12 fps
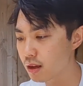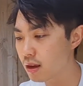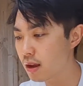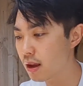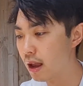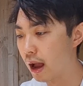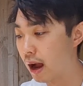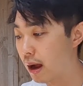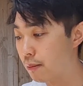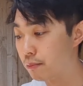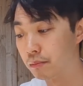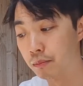
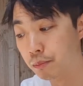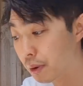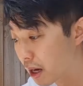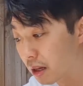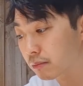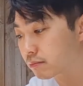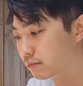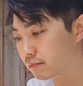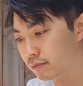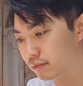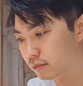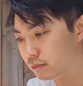But
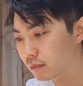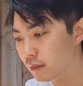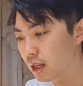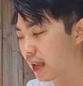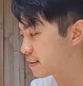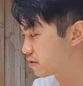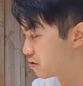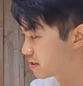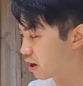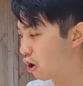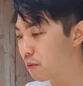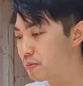as soon as I
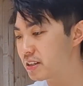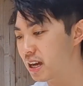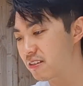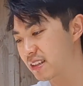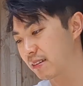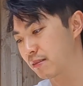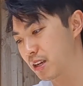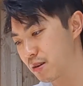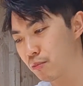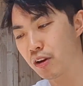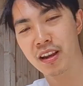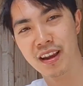opened it, I was like, yep,
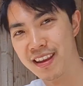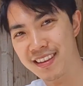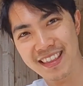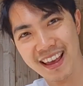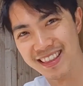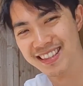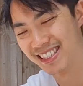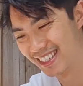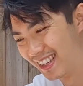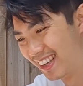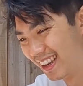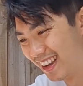okay,
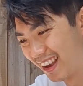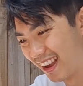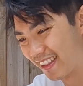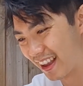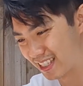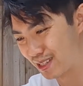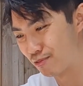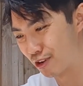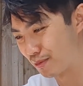that's the problem.